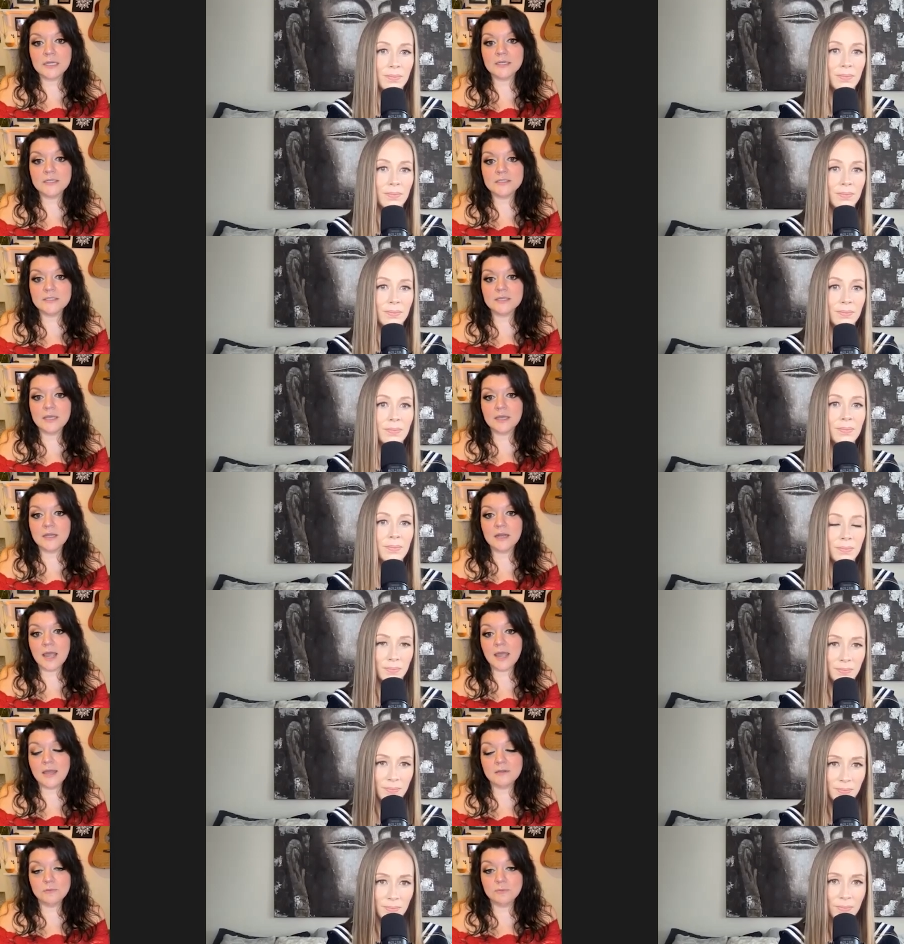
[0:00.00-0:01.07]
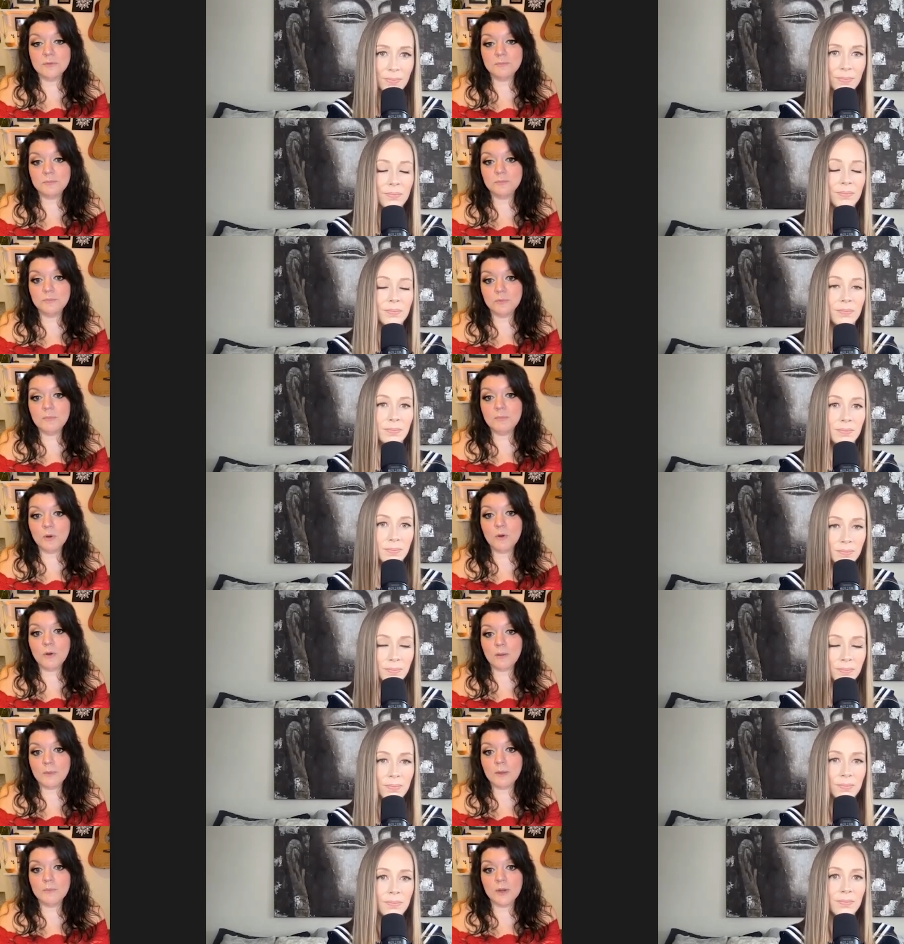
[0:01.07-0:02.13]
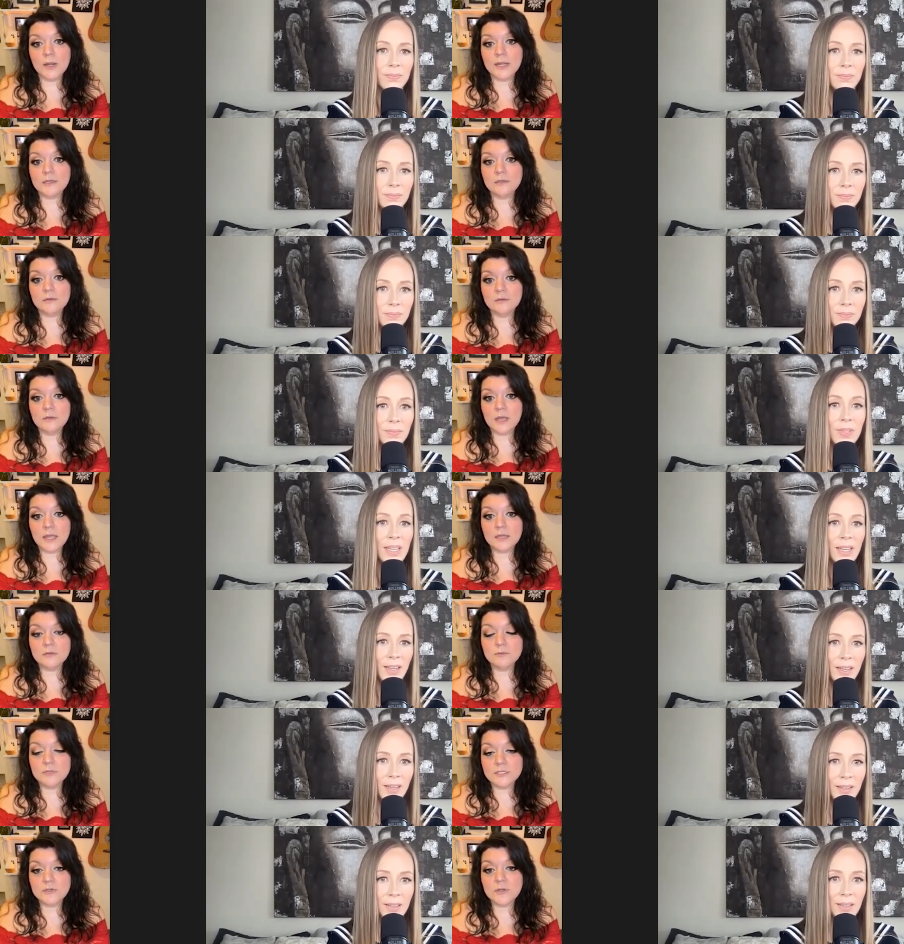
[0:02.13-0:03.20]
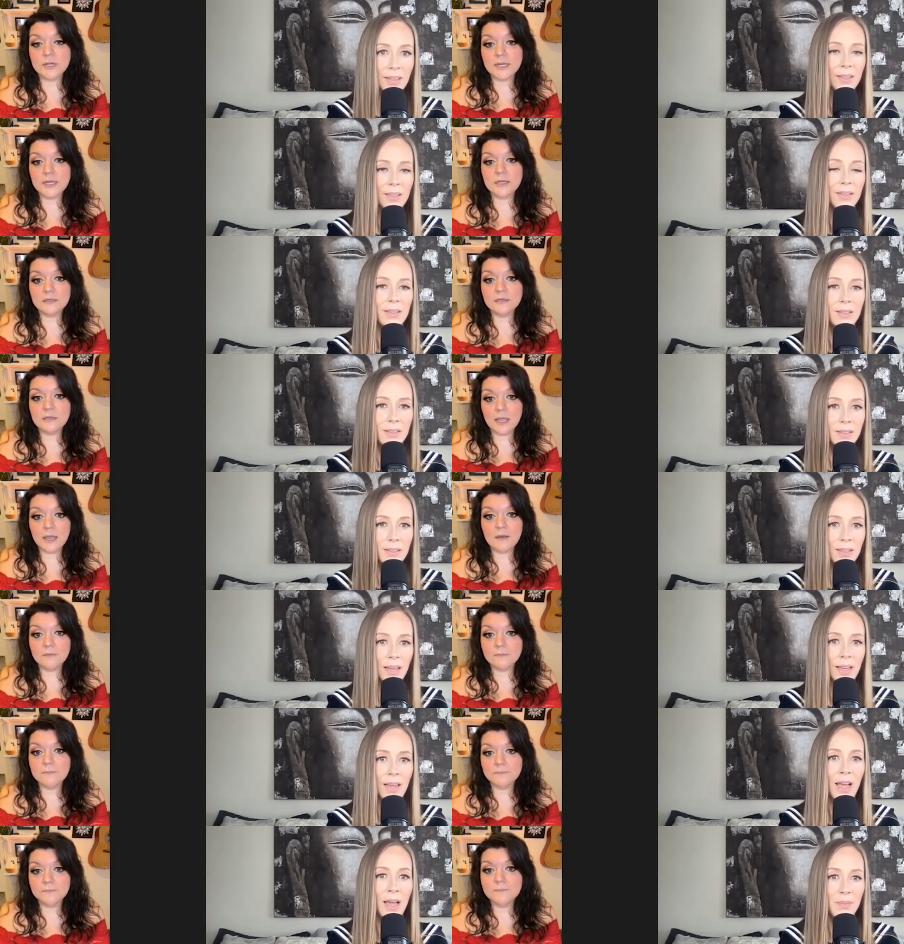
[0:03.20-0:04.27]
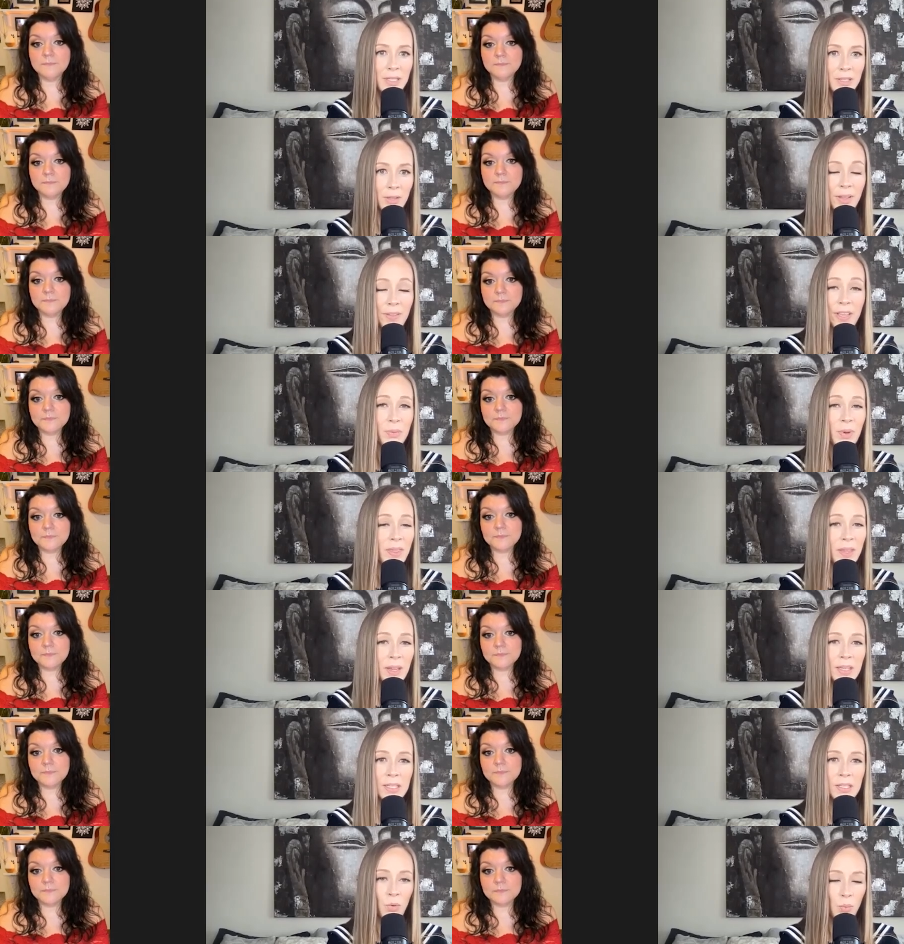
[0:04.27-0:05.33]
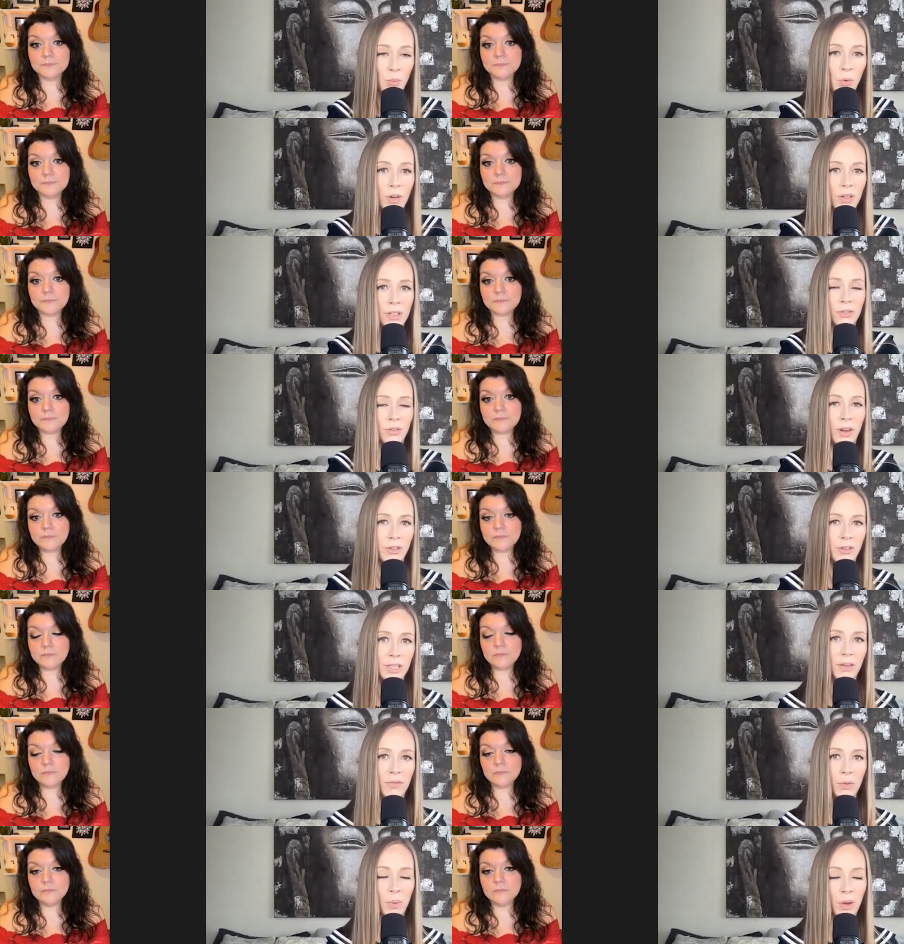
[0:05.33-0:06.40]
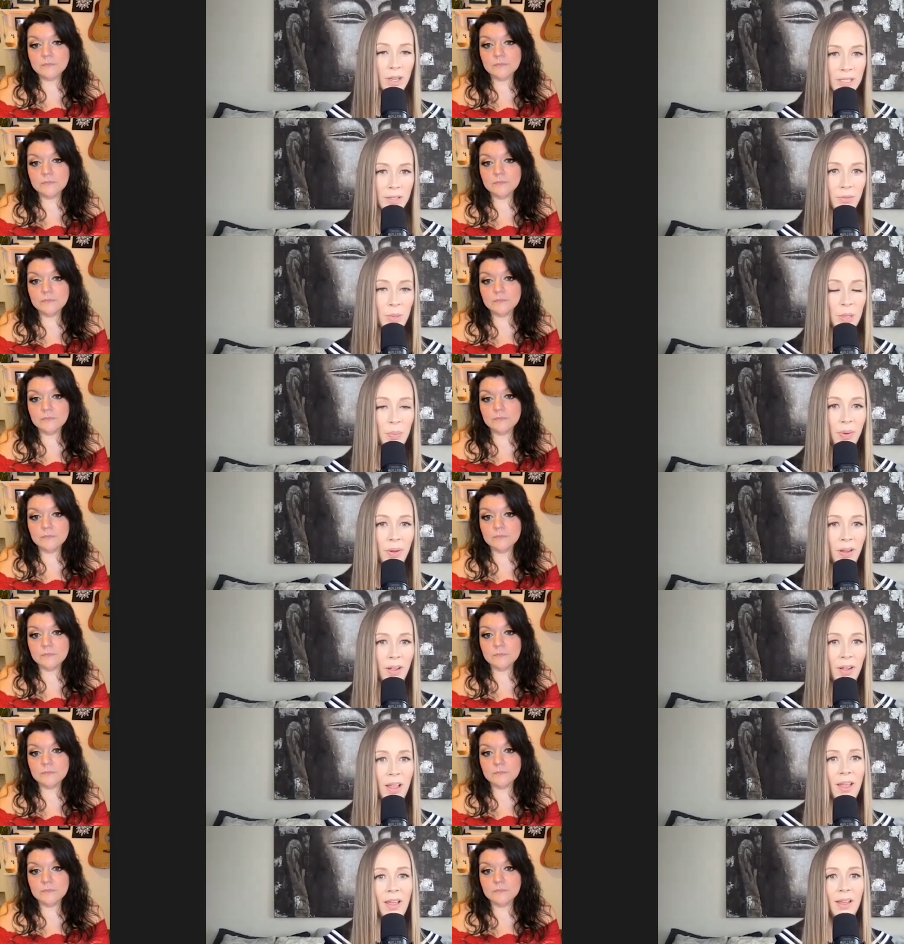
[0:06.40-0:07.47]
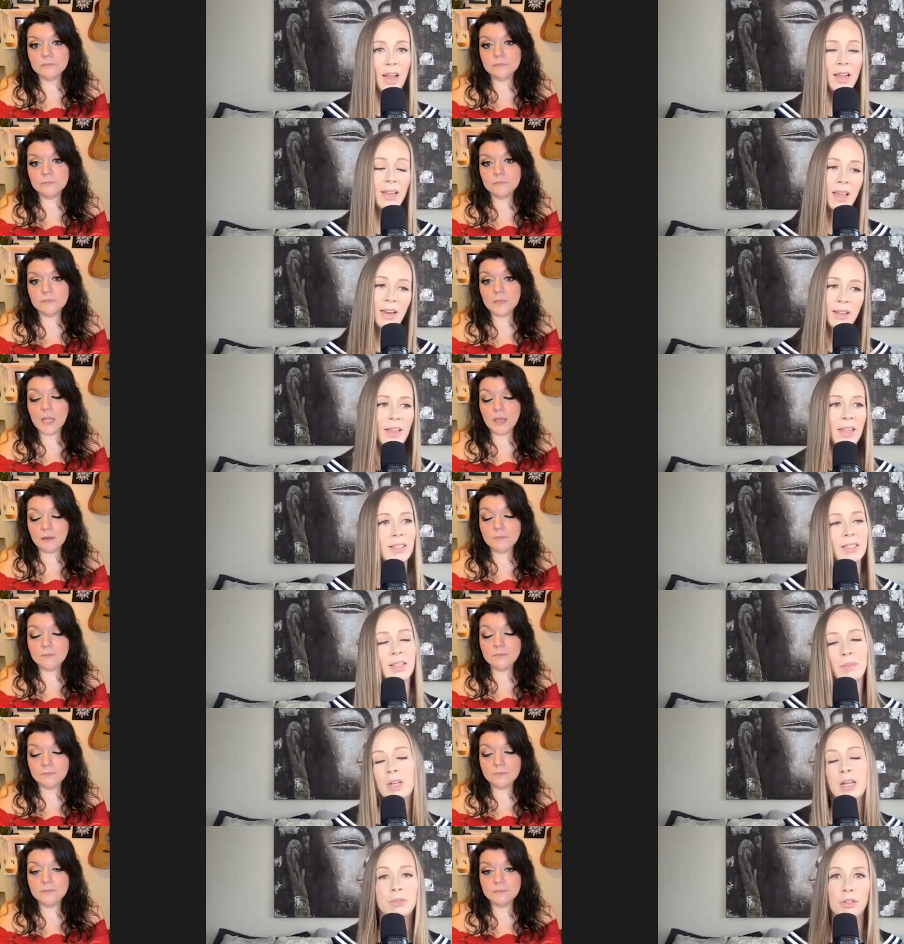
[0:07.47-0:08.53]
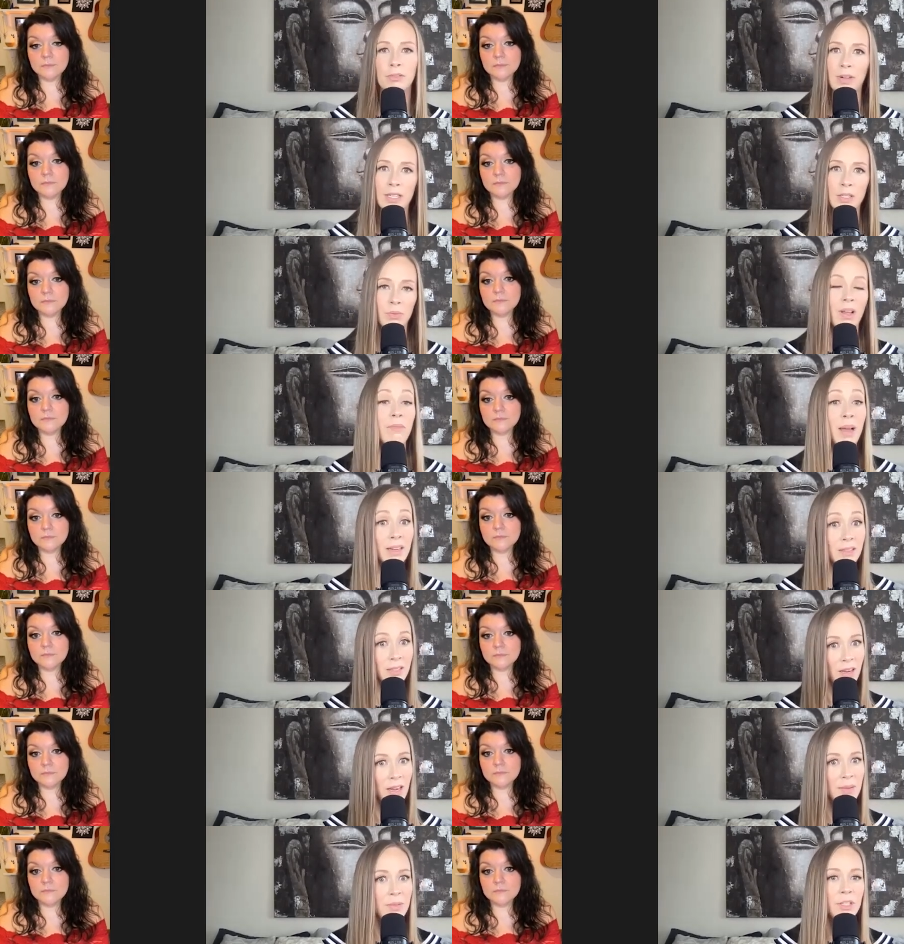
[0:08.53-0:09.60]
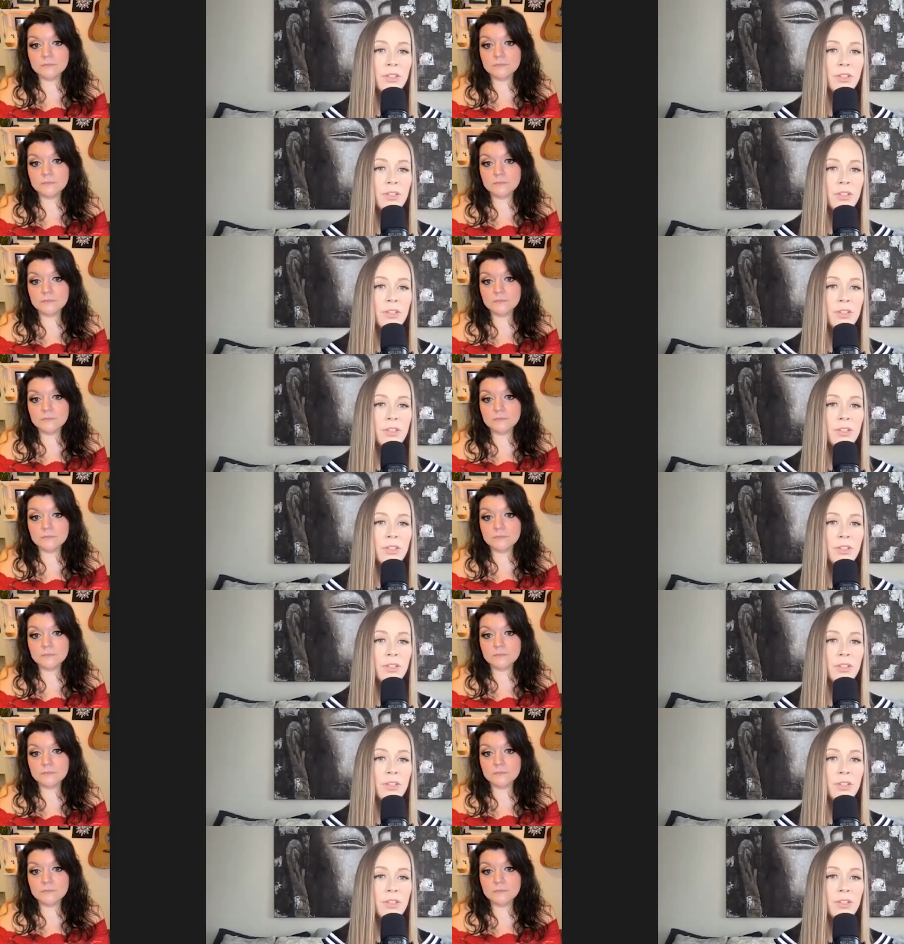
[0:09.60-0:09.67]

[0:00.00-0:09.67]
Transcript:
Speaker 1: is. And I had to re- reprogram my brain. I had yeah. to retrain
Speaker 2: yeah. Absolutely. That's why I think it's so important to surround yourself with positive people. And I get it. Yeah. Like sometimes your friends will have bad times